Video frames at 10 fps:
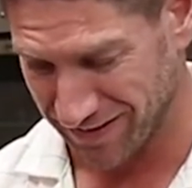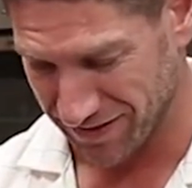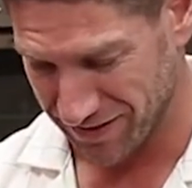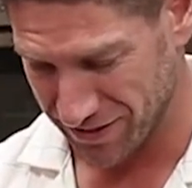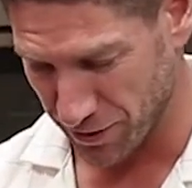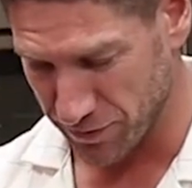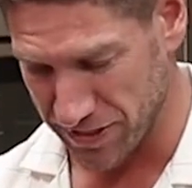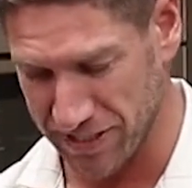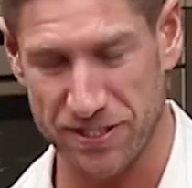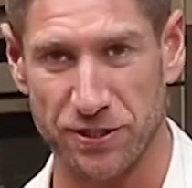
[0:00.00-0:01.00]
So
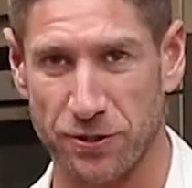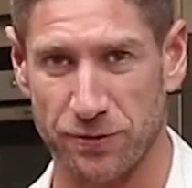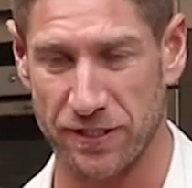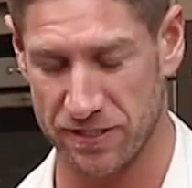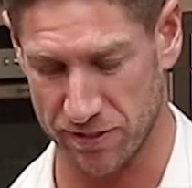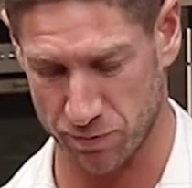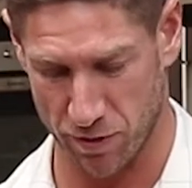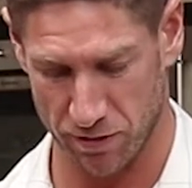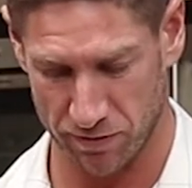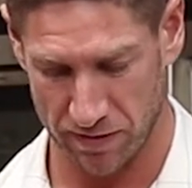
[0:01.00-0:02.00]
easy to do this as
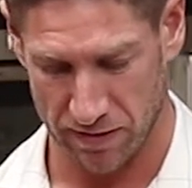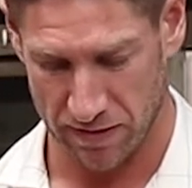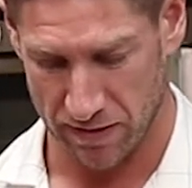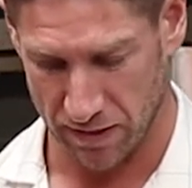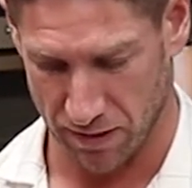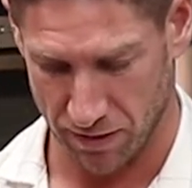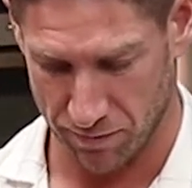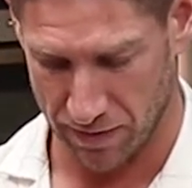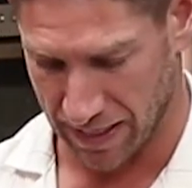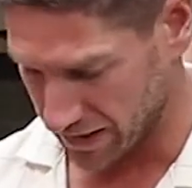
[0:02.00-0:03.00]
well.
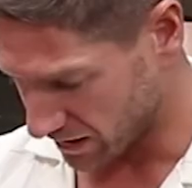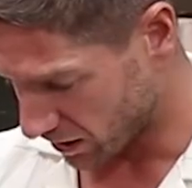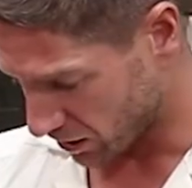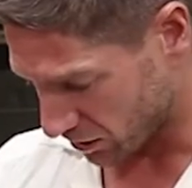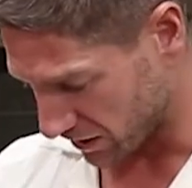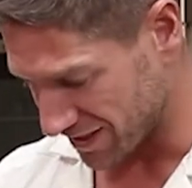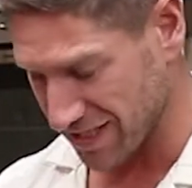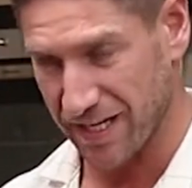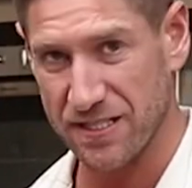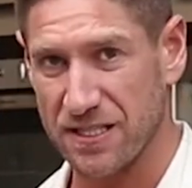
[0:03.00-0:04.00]
And it hardly
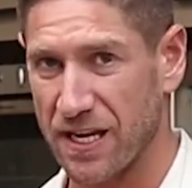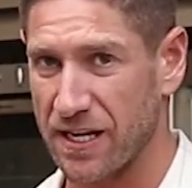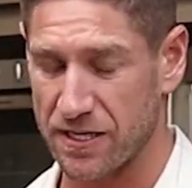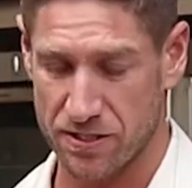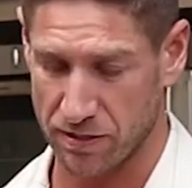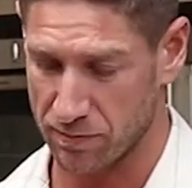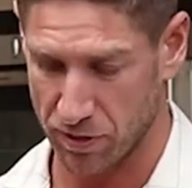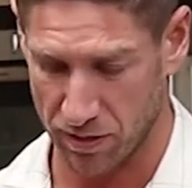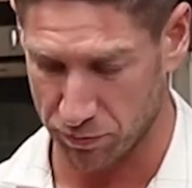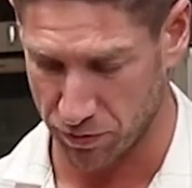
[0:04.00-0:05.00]
takes any
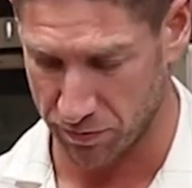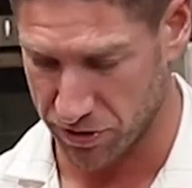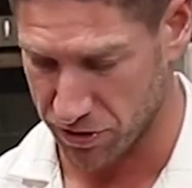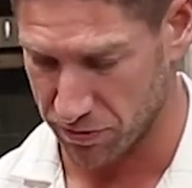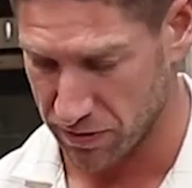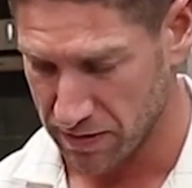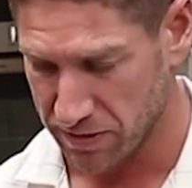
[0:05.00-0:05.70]
time, I promise you.